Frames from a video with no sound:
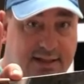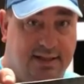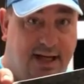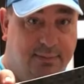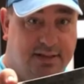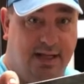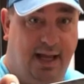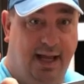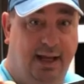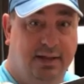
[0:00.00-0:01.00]
the same
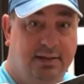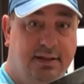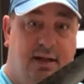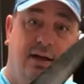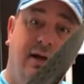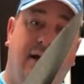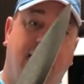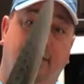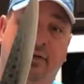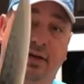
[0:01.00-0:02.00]
size
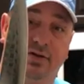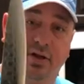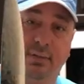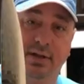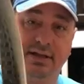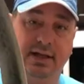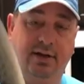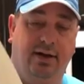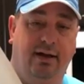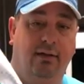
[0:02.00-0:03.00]
as the German
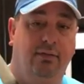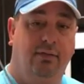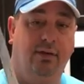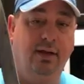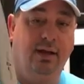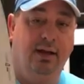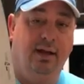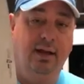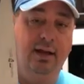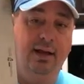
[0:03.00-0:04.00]
steel knife
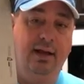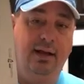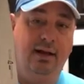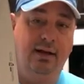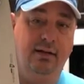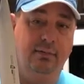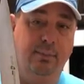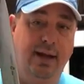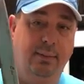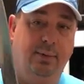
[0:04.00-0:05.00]
and
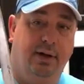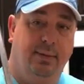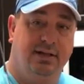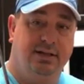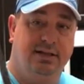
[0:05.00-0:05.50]
made pretty much the